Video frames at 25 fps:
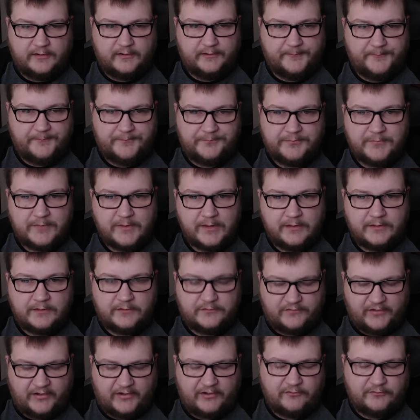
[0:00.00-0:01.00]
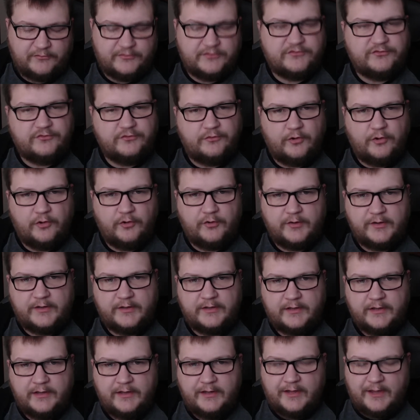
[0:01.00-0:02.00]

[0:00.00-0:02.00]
Um, the channel is growing.